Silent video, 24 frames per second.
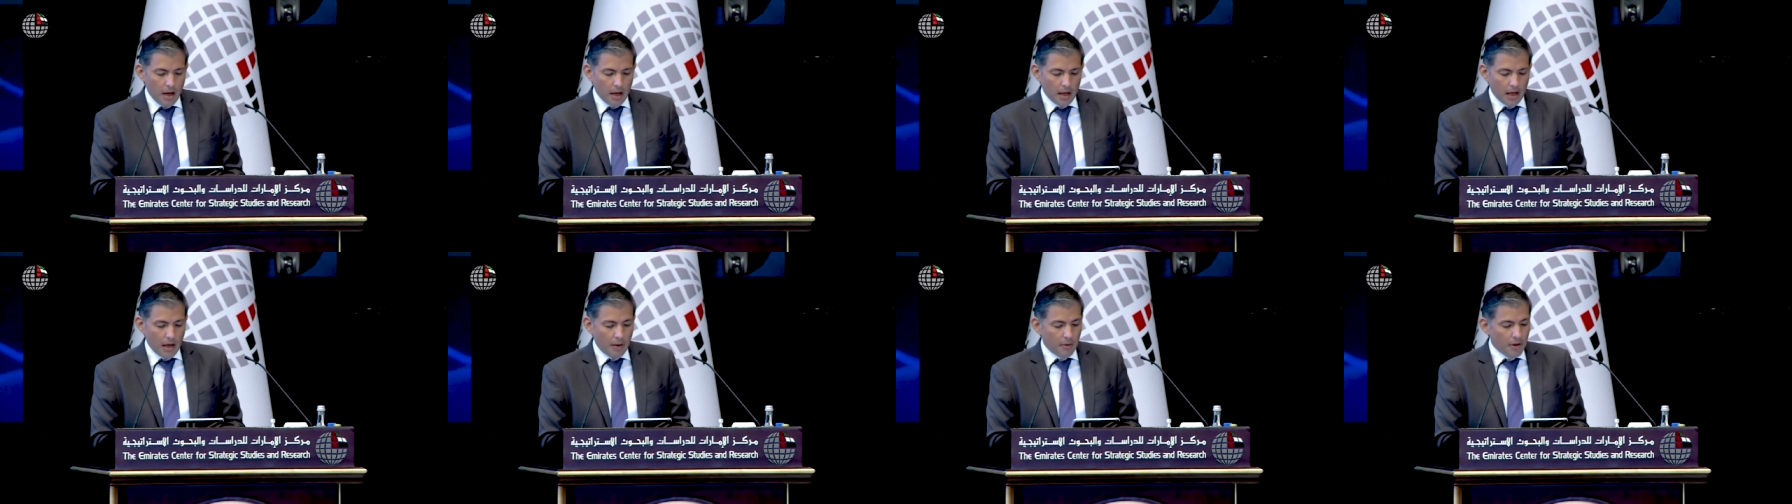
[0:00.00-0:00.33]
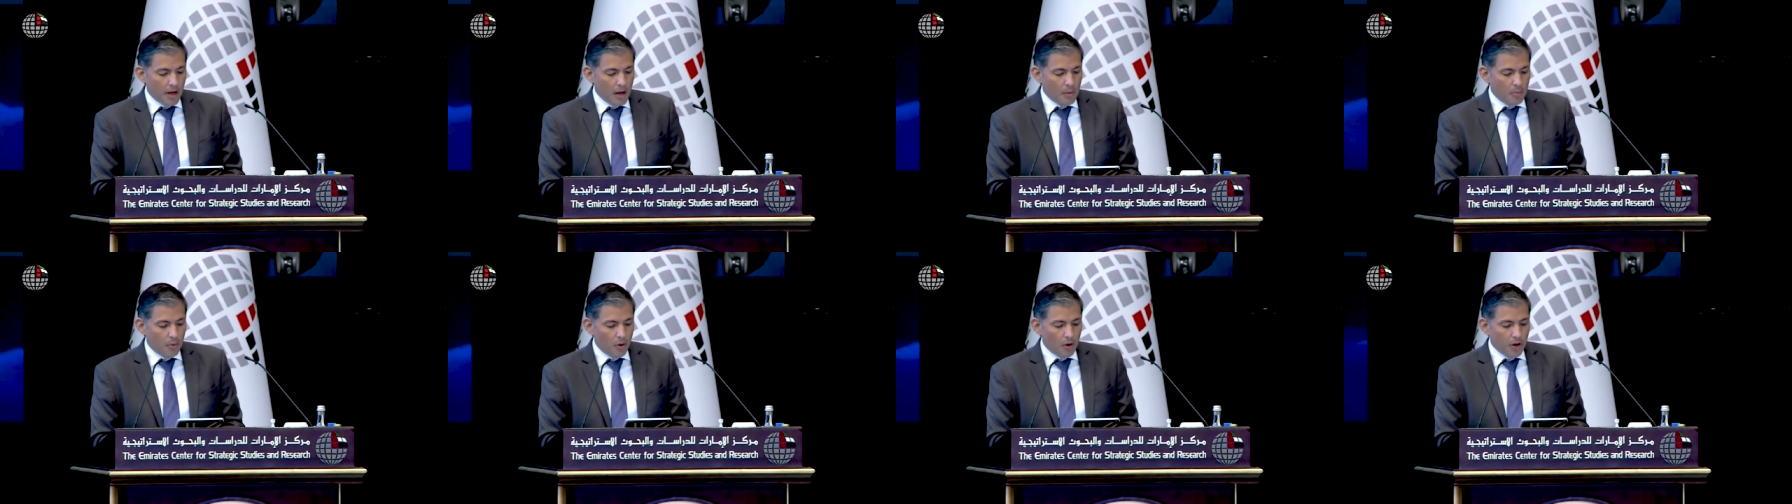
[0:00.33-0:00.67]

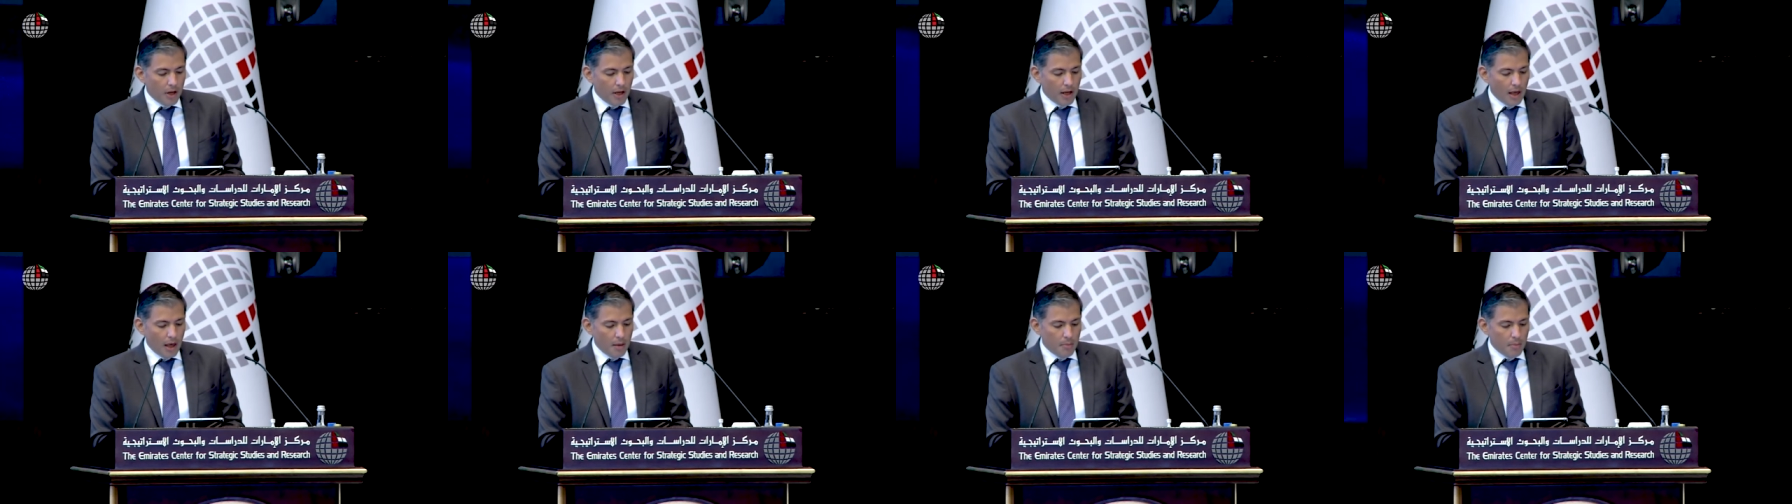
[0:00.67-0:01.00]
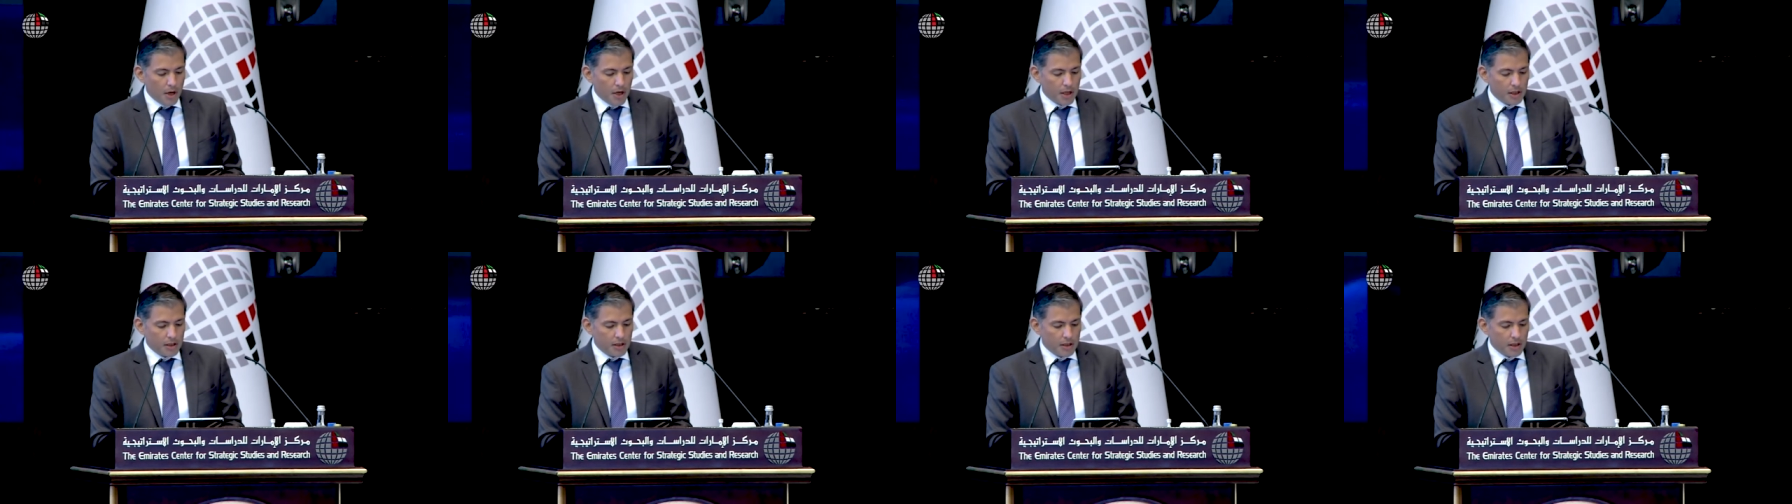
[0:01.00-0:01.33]
Gabriel Boric
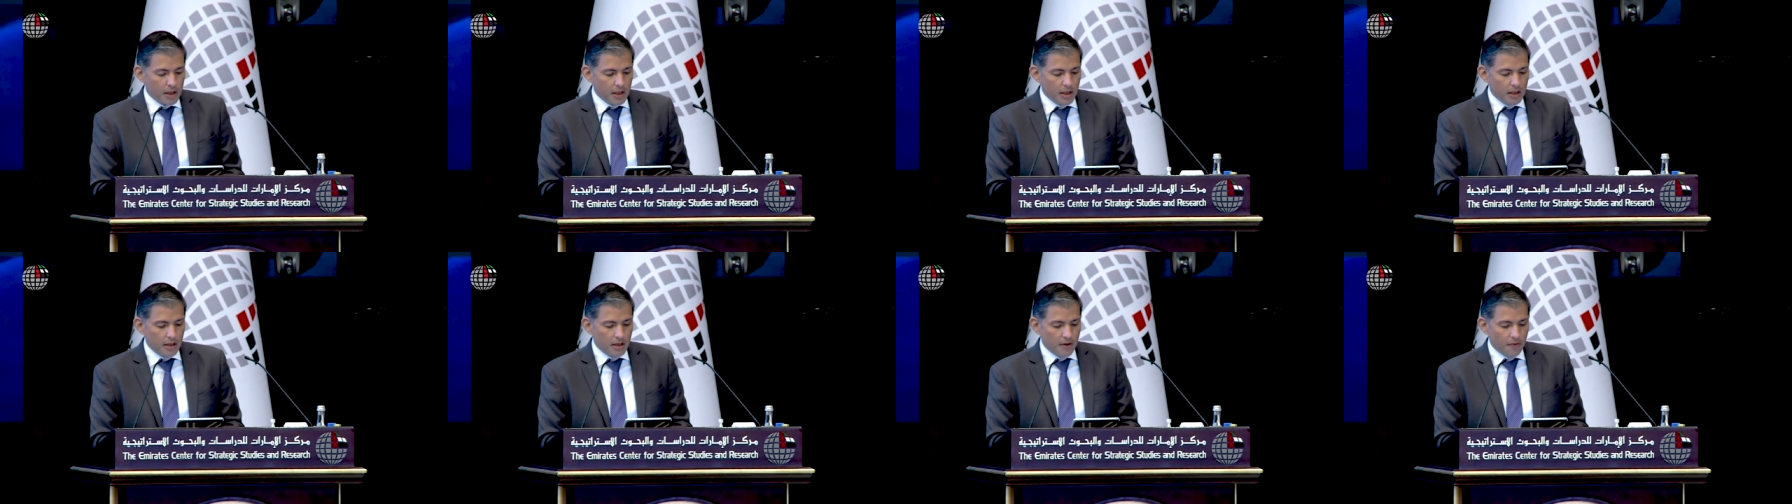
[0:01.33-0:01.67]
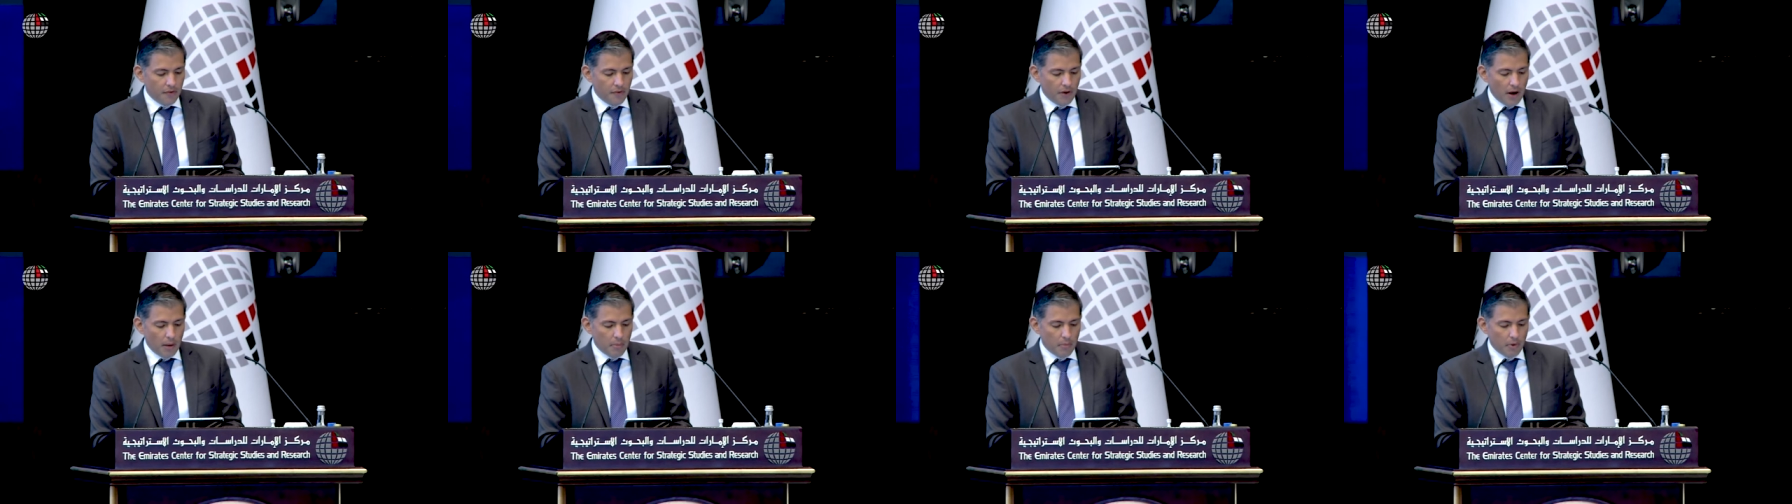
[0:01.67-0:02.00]
emerged in the
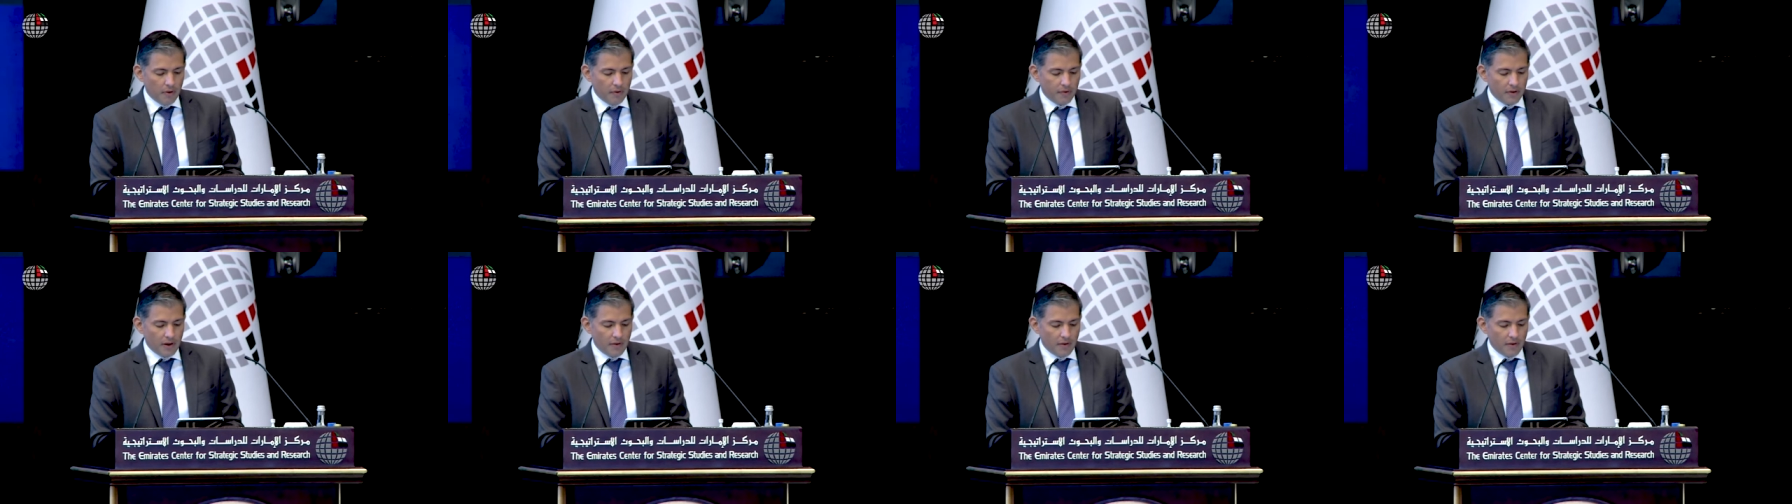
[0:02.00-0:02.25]
framework of